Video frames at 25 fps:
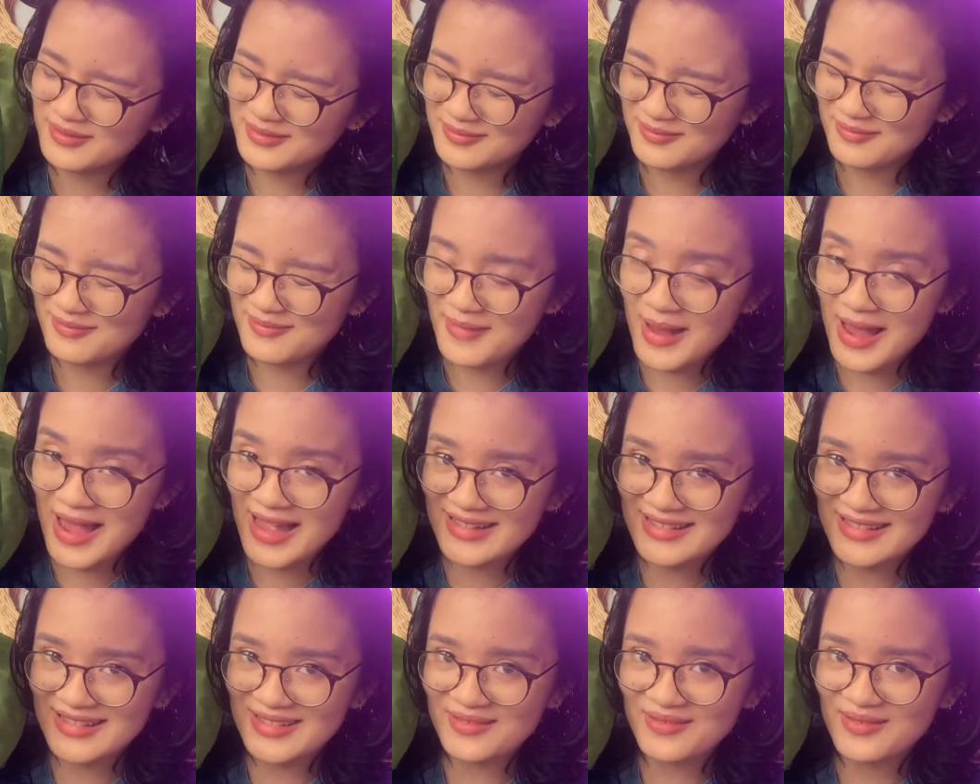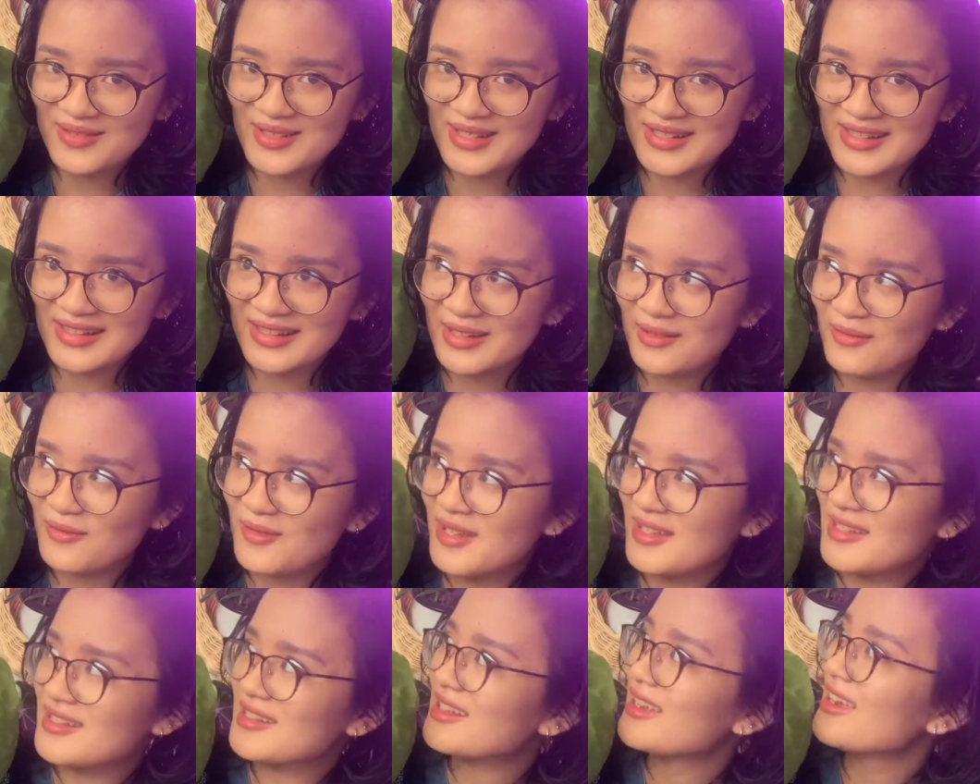massive this leaf
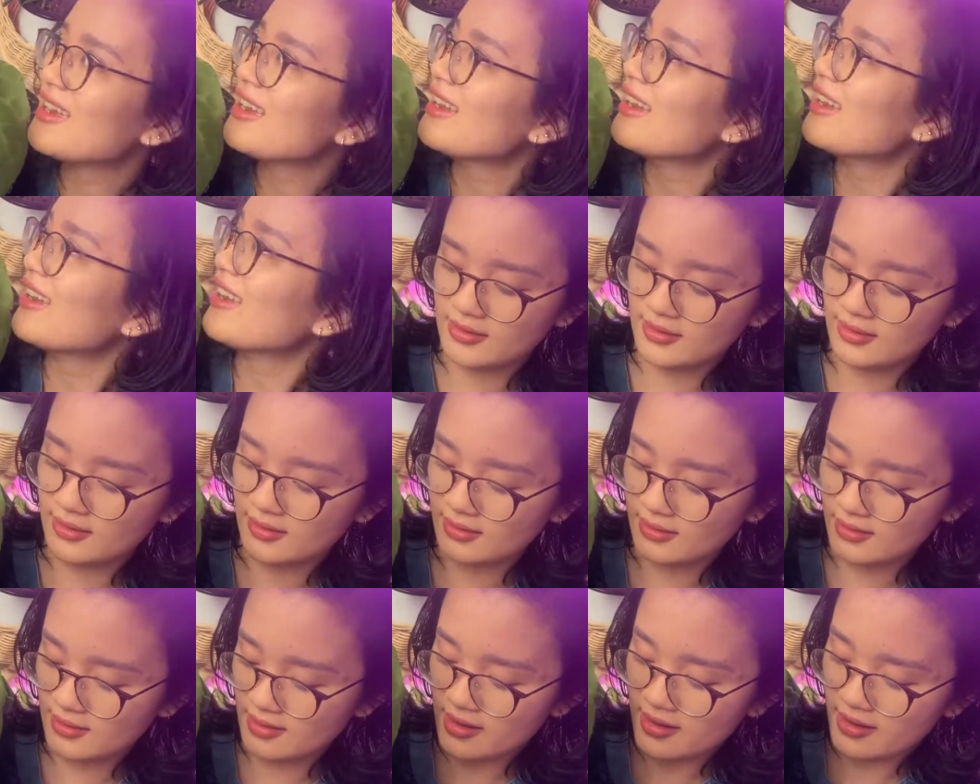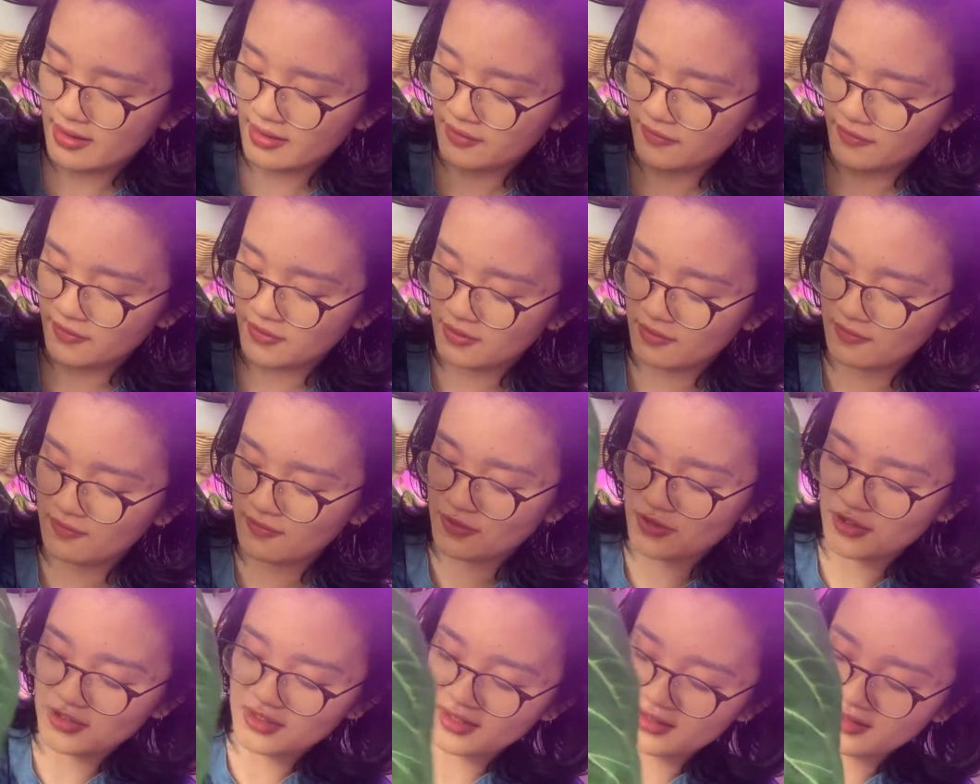is. I've
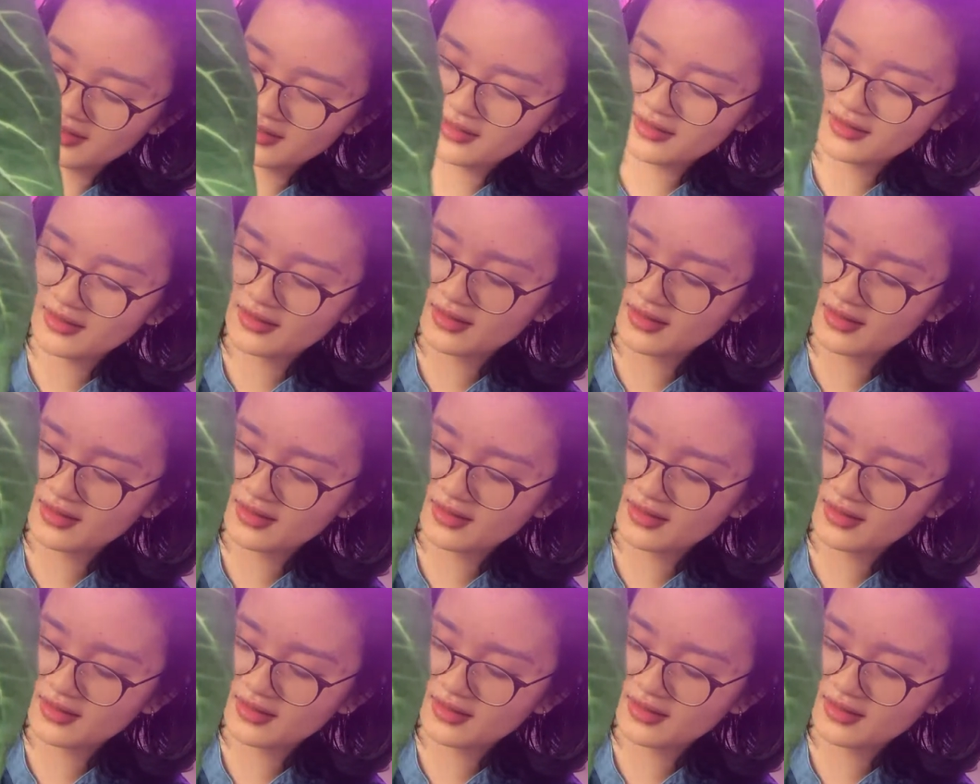converted it into